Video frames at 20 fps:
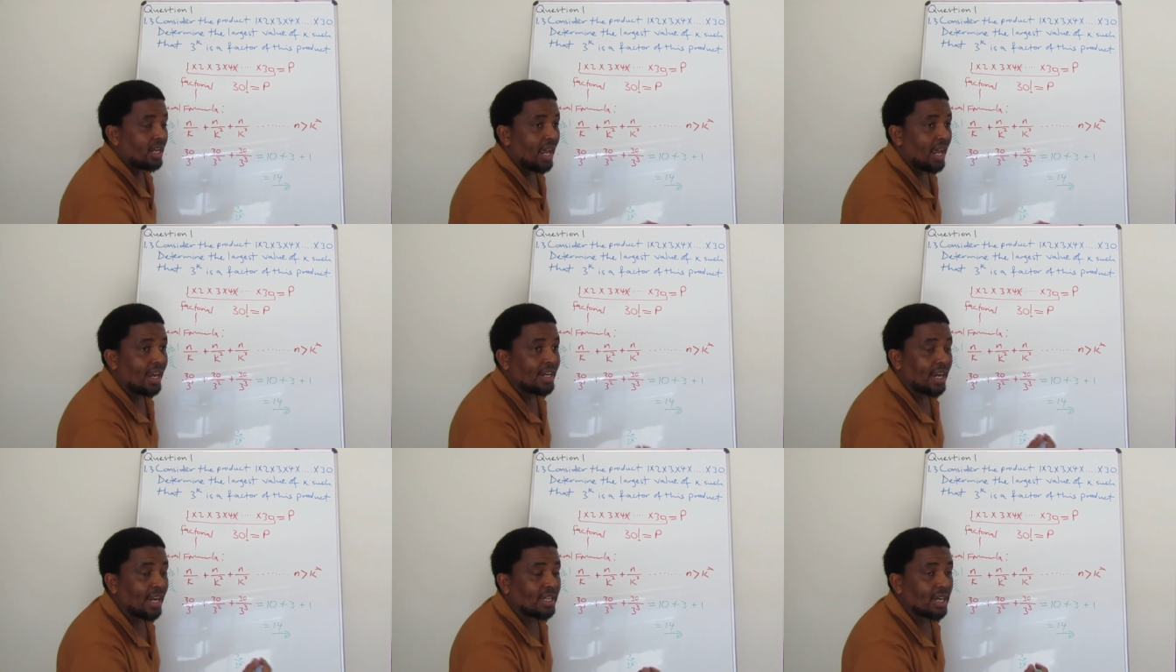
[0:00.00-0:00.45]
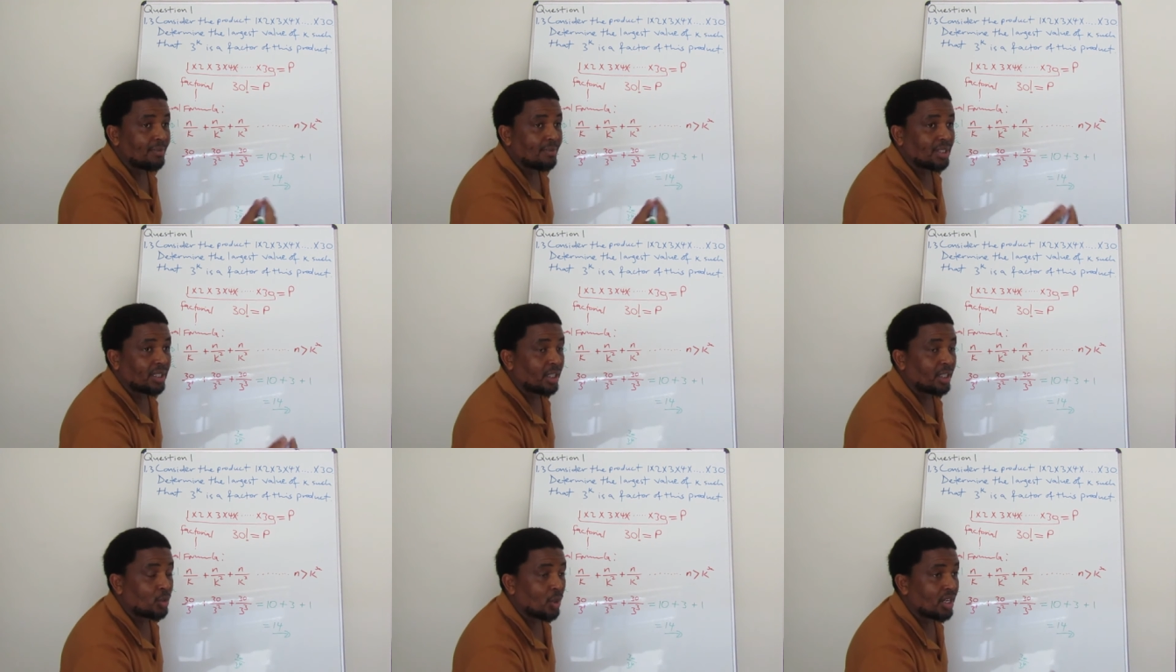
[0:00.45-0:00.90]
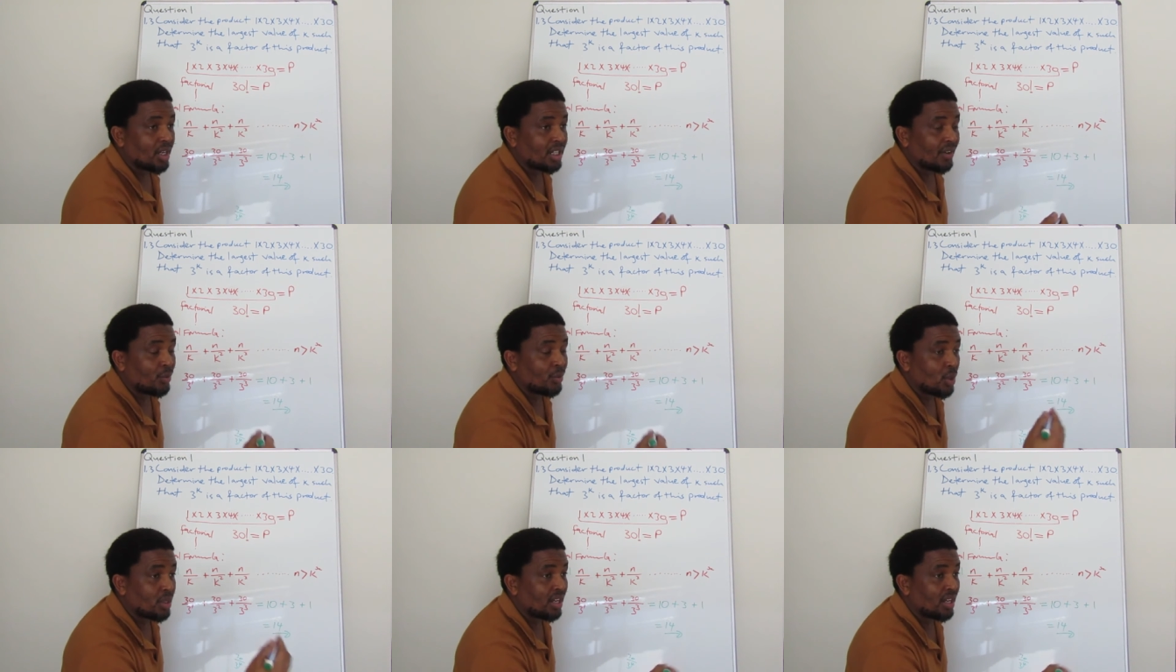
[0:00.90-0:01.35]
9, 9 times 3,
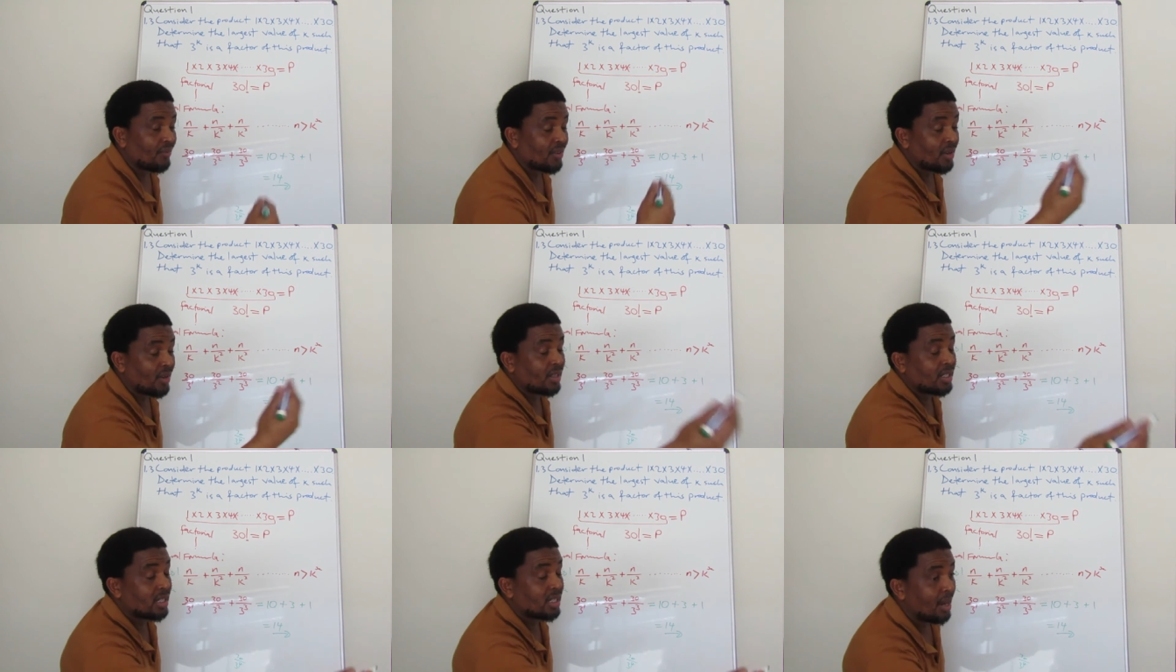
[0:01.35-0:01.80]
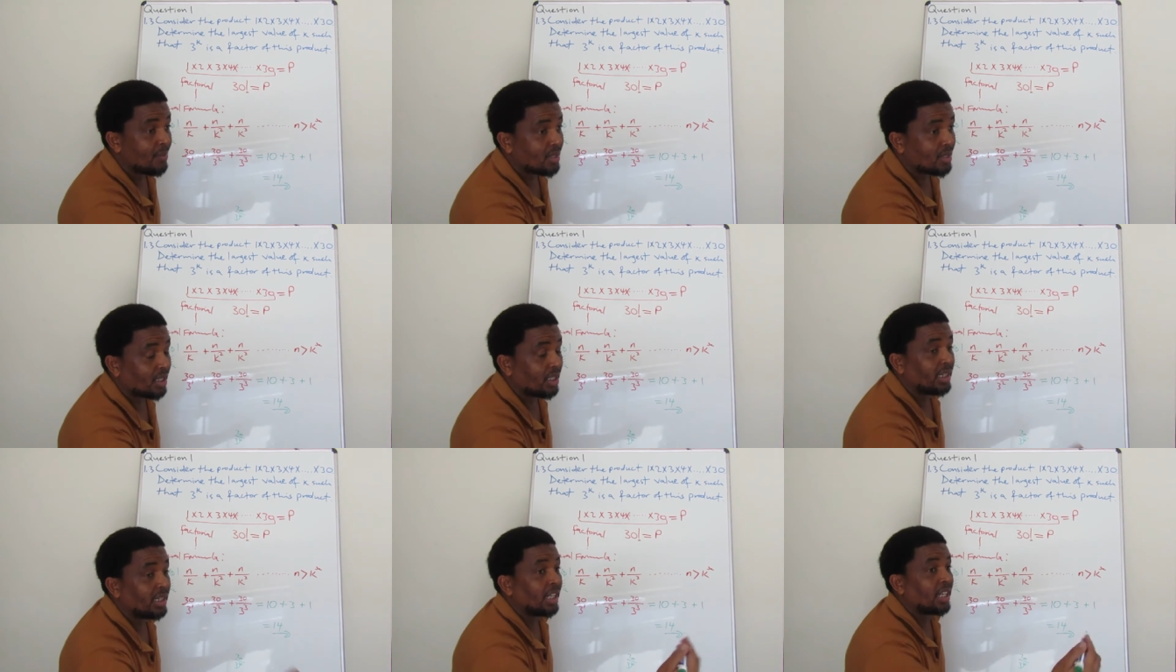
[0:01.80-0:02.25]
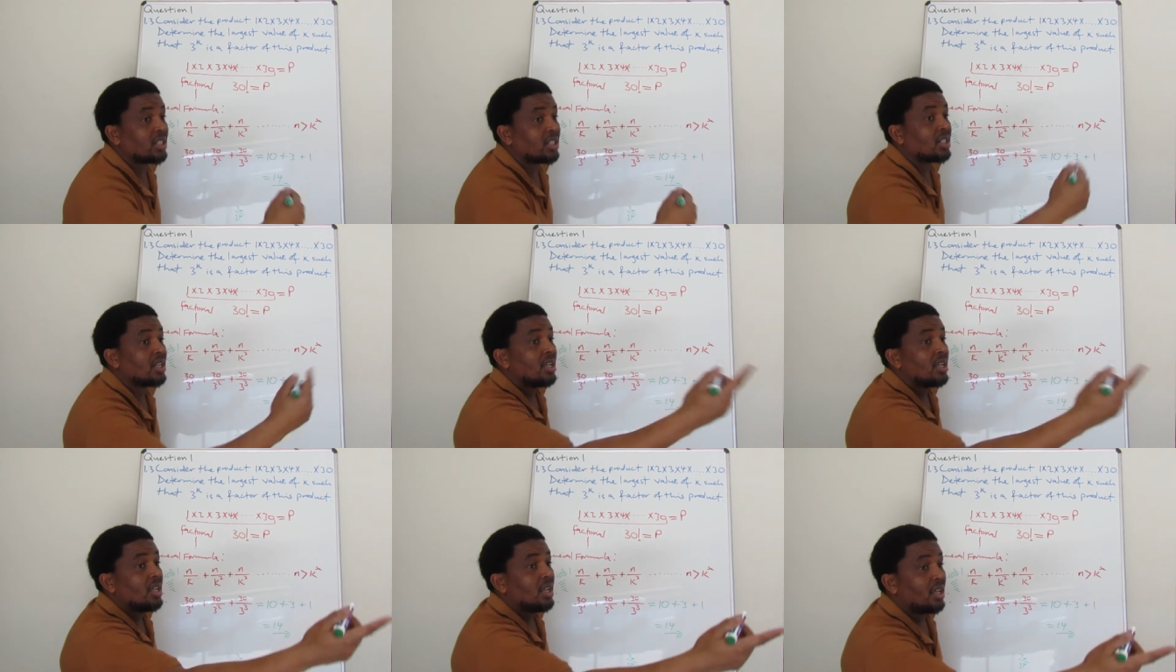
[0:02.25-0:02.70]
27, 27 times 3, that
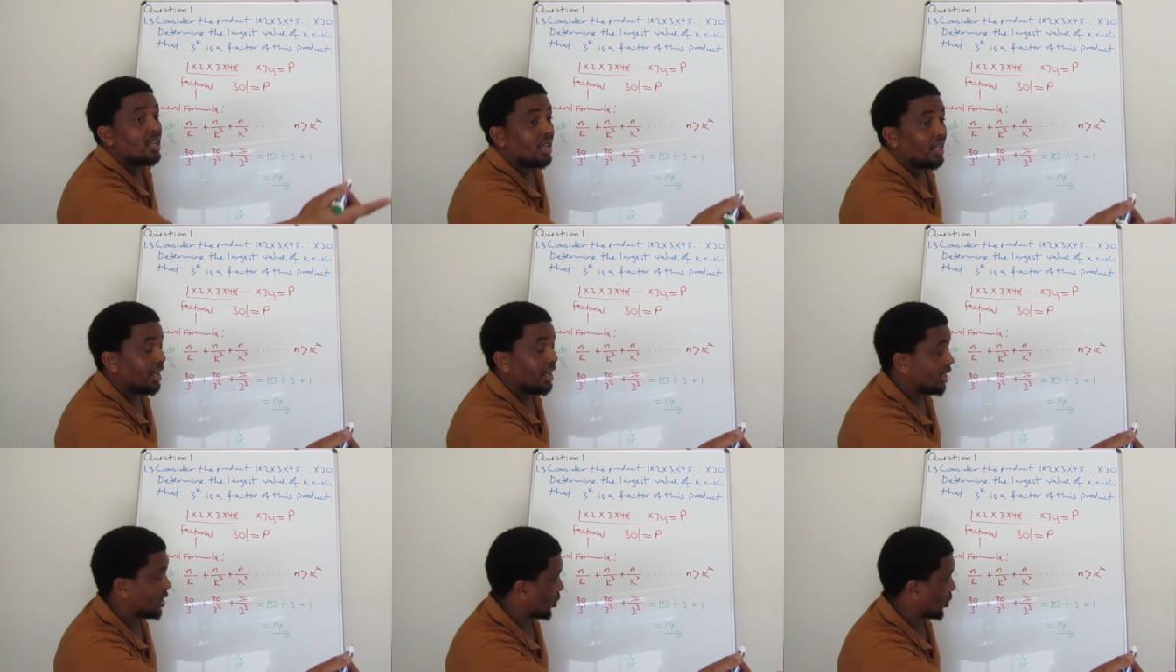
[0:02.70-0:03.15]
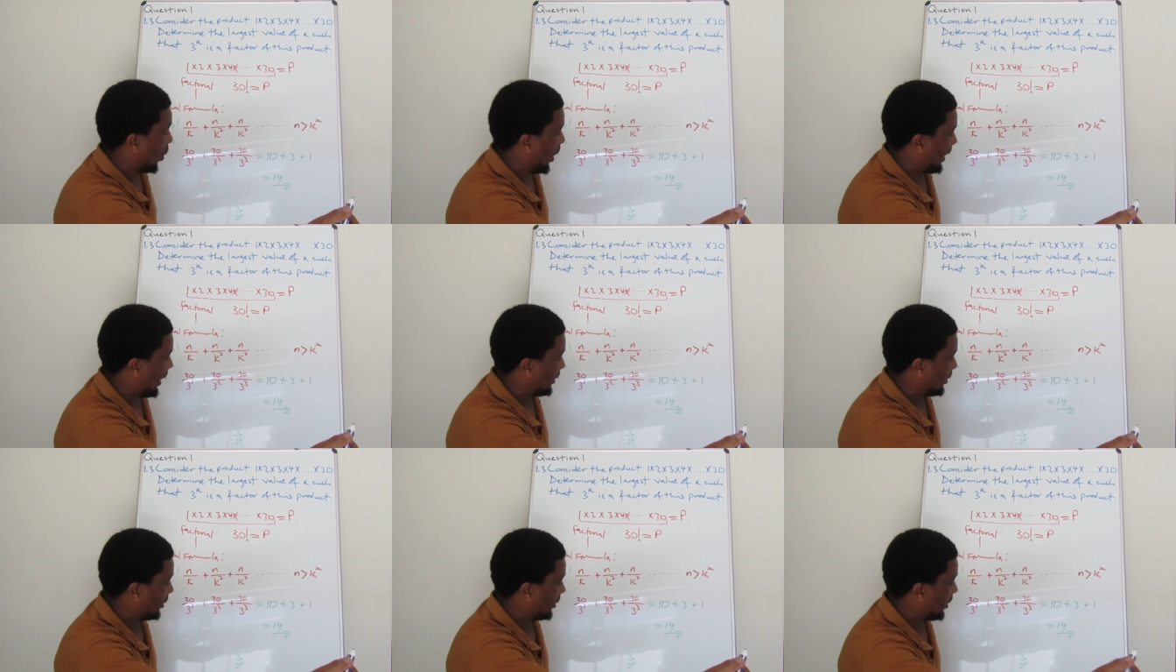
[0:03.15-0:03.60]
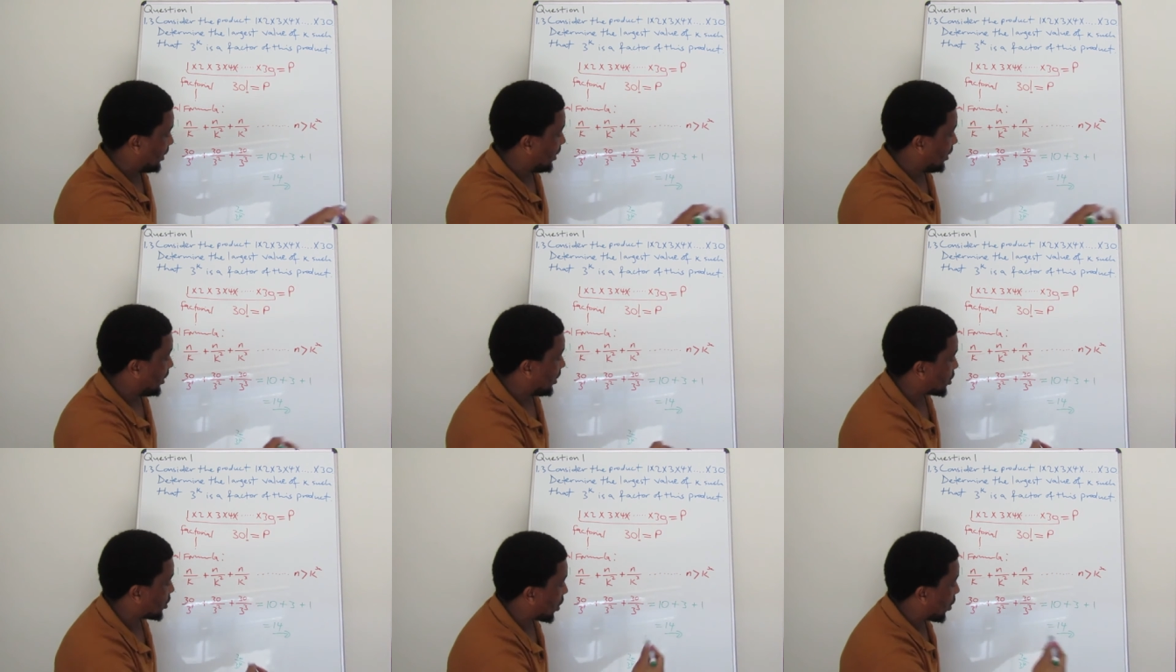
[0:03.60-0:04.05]
is 81.
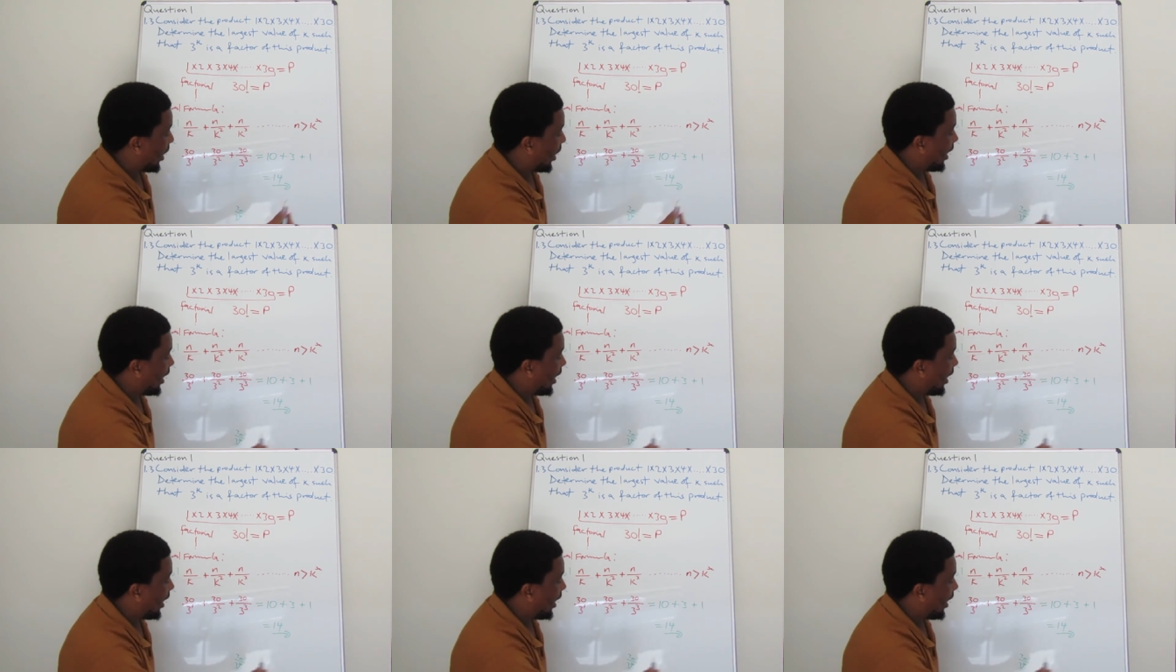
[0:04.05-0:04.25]
So